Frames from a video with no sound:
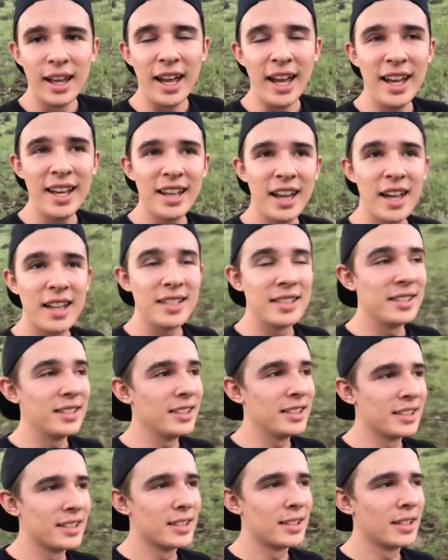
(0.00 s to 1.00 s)
Hey guys,
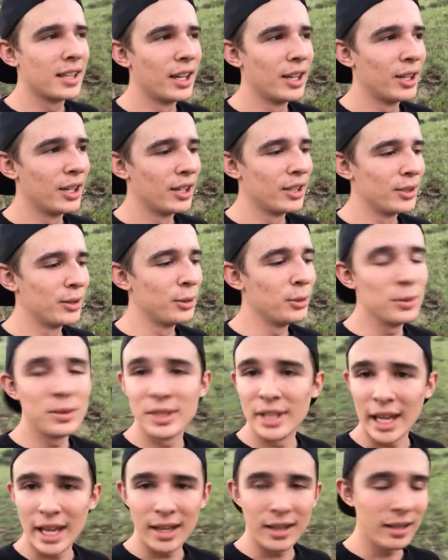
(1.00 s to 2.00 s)
it's
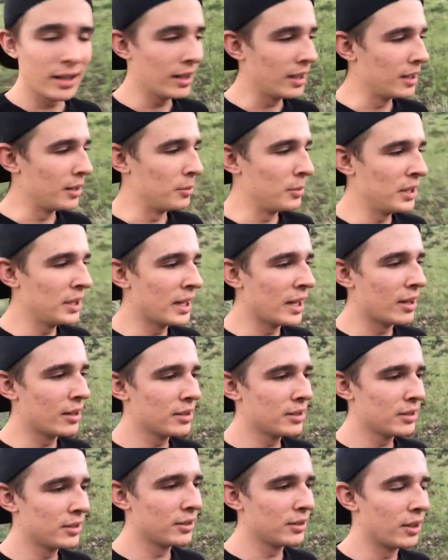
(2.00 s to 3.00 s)
Tuesday, and me and
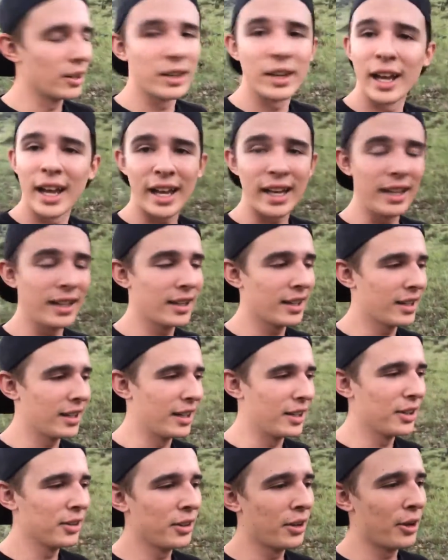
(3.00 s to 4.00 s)
Allison are on a hike,
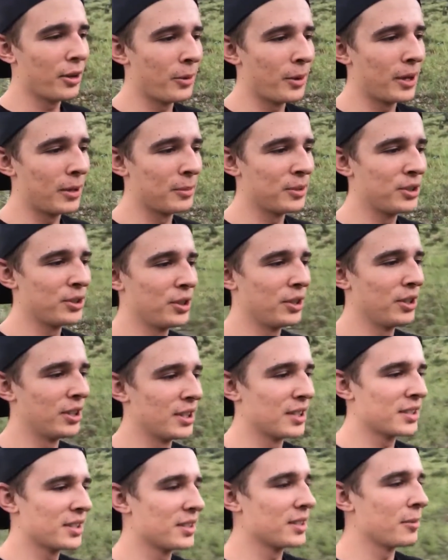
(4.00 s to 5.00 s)
and I don't know how well I'm going to show you
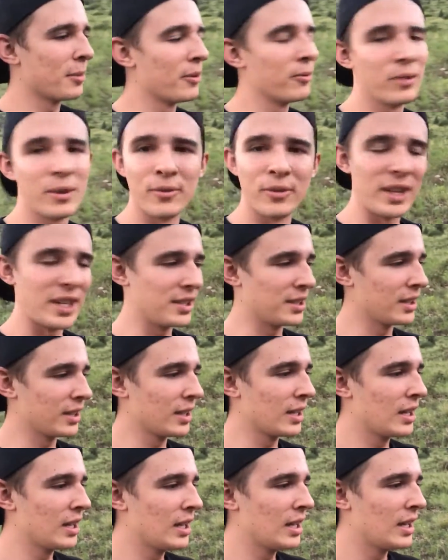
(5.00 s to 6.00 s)
this because I'm on front
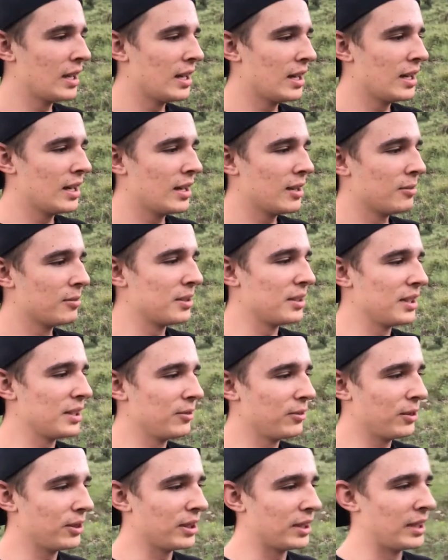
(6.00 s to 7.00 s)
facing. Seeing
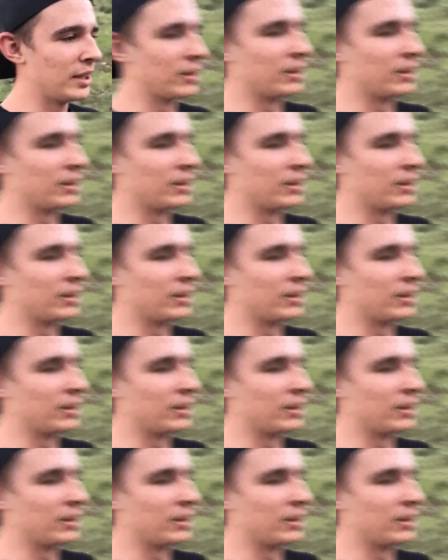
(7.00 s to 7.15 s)
if you can